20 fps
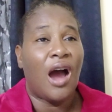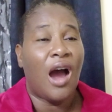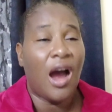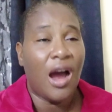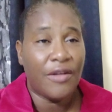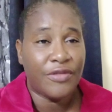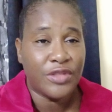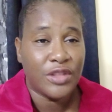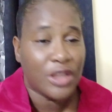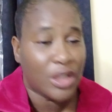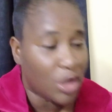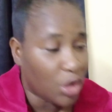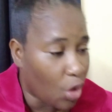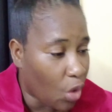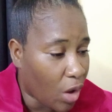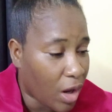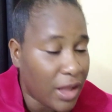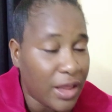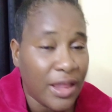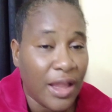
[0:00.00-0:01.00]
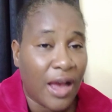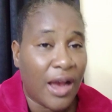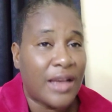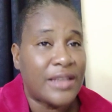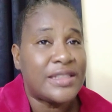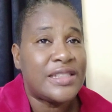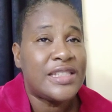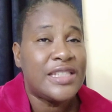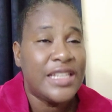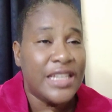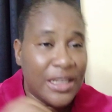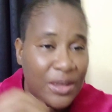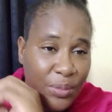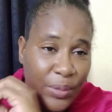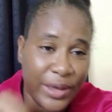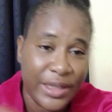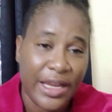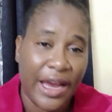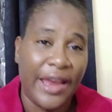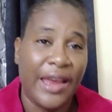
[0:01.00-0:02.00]
of the local laws deal
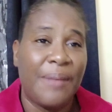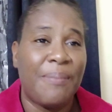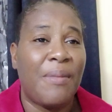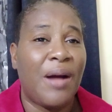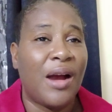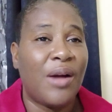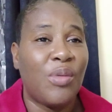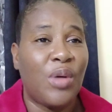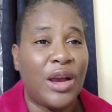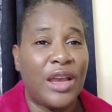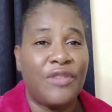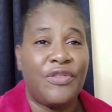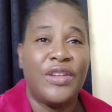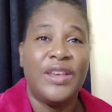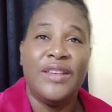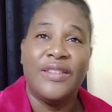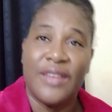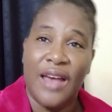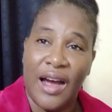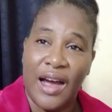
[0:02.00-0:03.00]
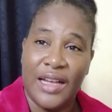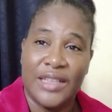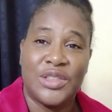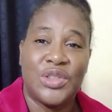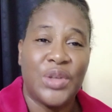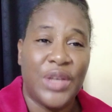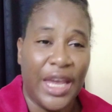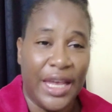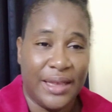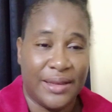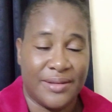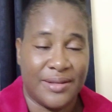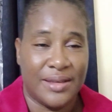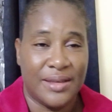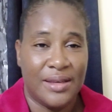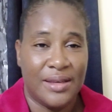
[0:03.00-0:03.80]
with I am Marwa if he's hard to get.